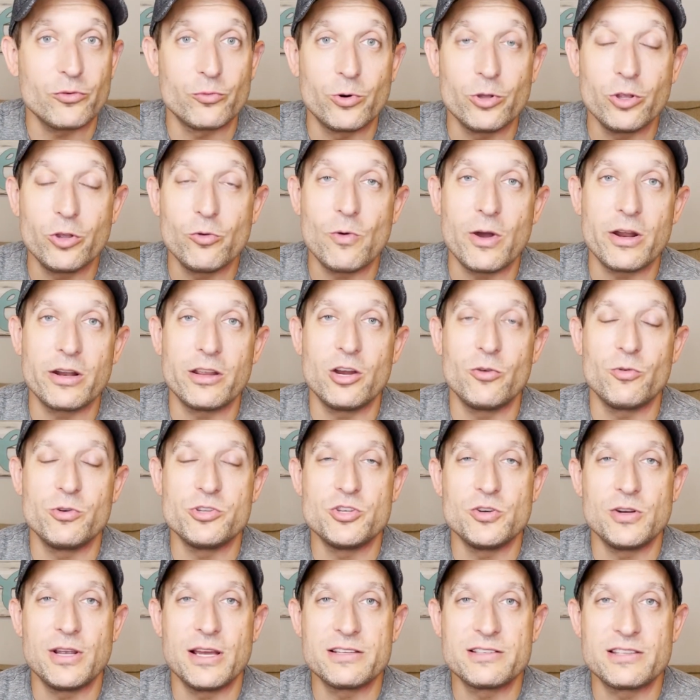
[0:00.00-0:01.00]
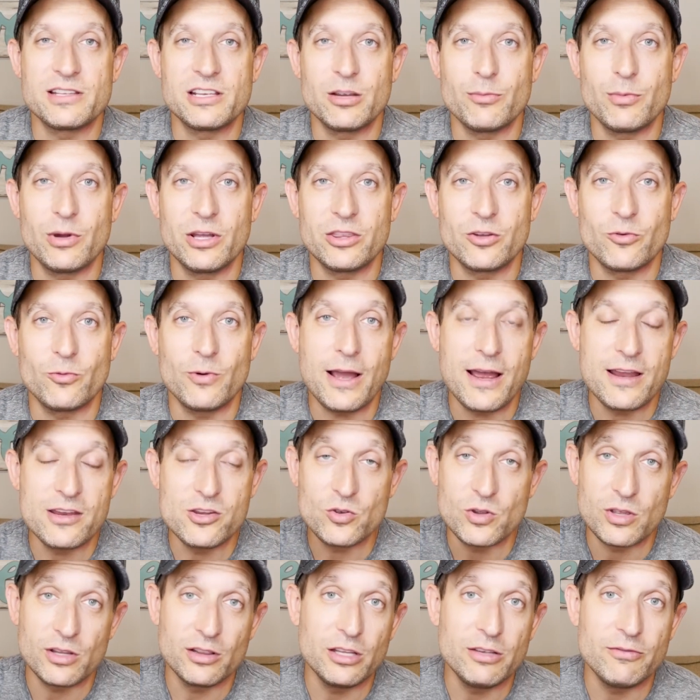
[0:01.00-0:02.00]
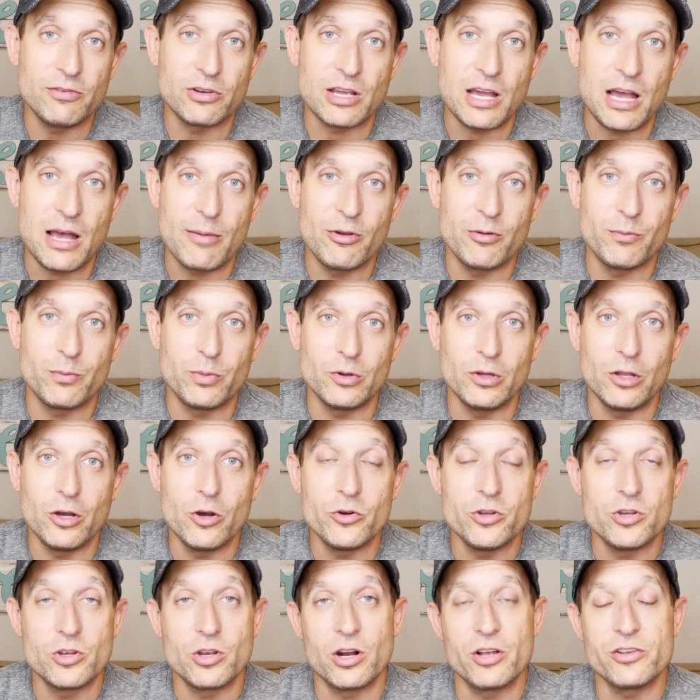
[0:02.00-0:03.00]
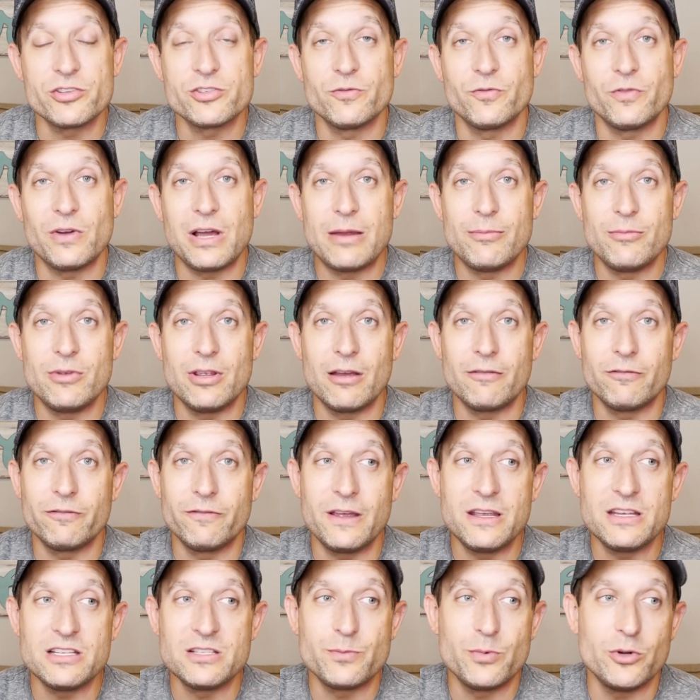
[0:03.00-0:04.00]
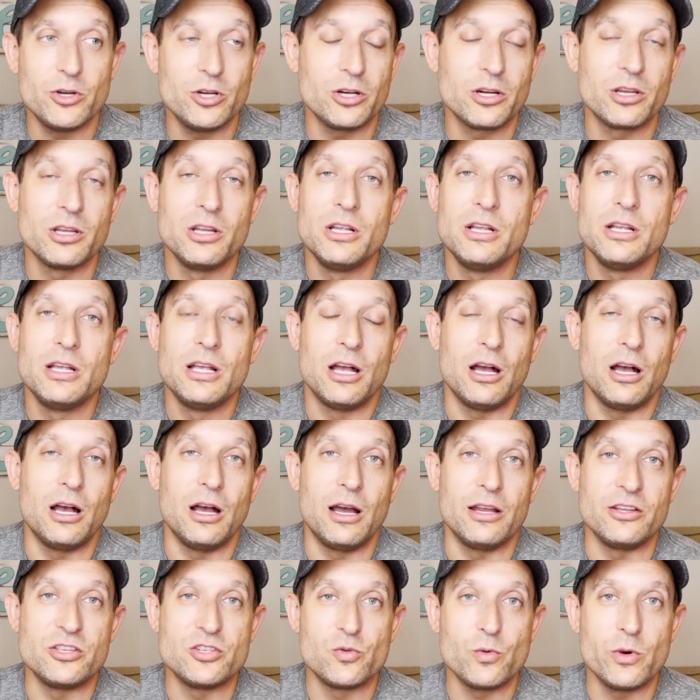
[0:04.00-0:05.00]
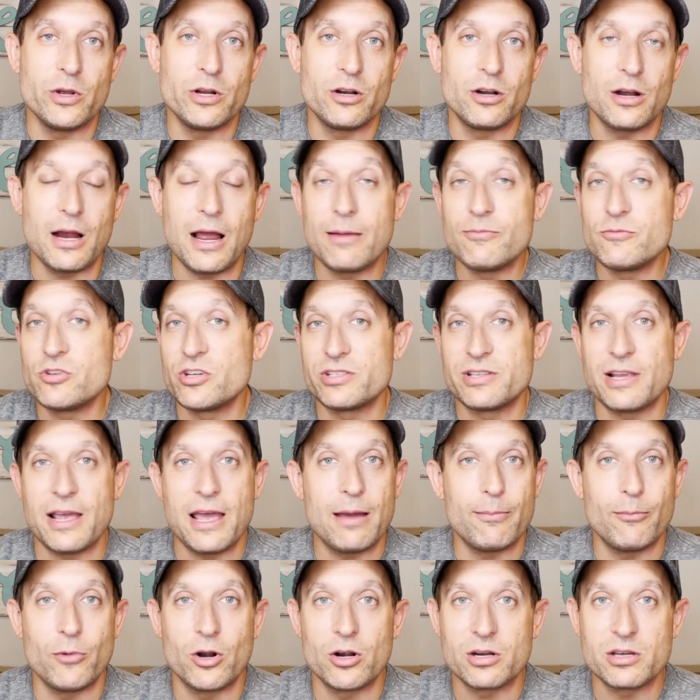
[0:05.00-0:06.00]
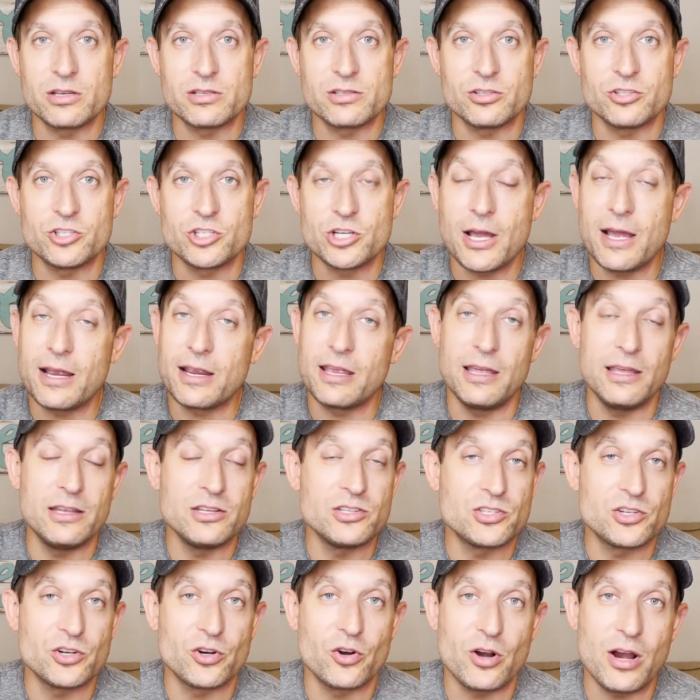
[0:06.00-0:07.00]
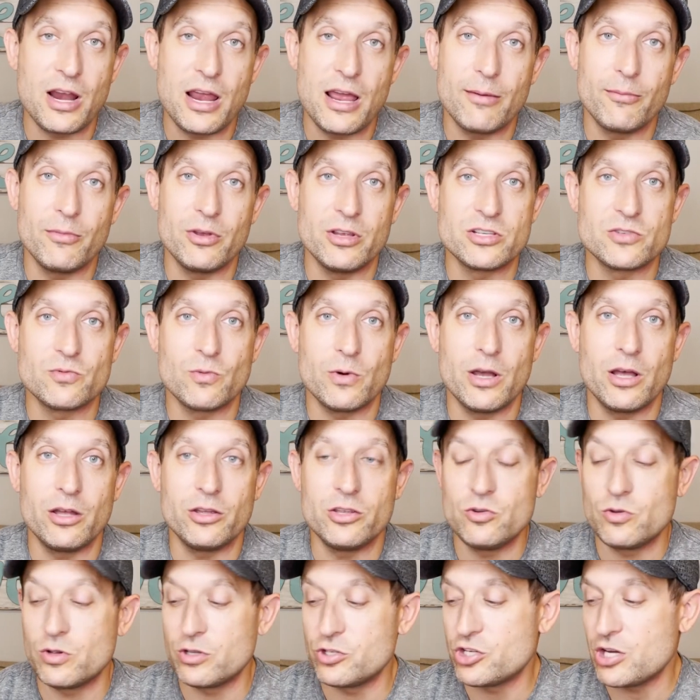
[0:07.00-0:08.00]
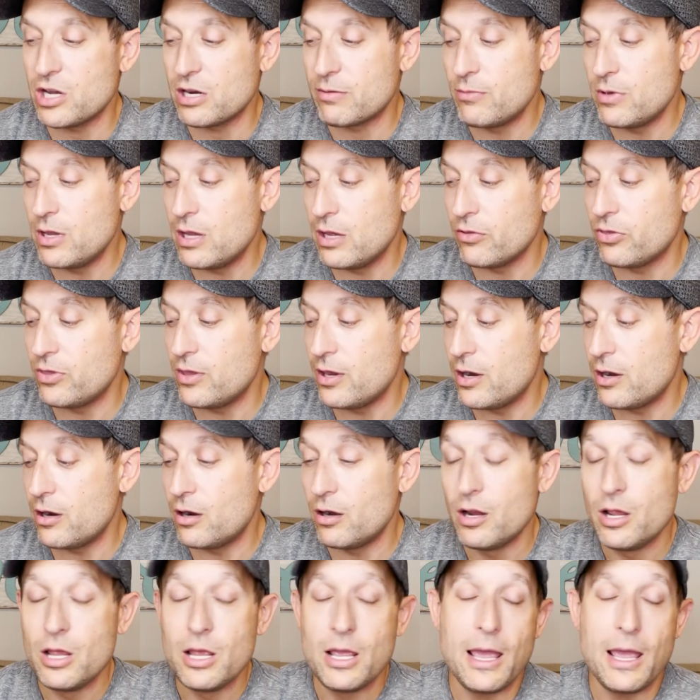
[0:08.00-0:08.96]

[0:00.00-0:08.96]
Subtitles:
Really want to hear what you guys think about the ride. You can leave a comment below. You can also find me on Facebook, on Twitter. I'm just at Marcus Leshock. Instagram as well. You can check me out there.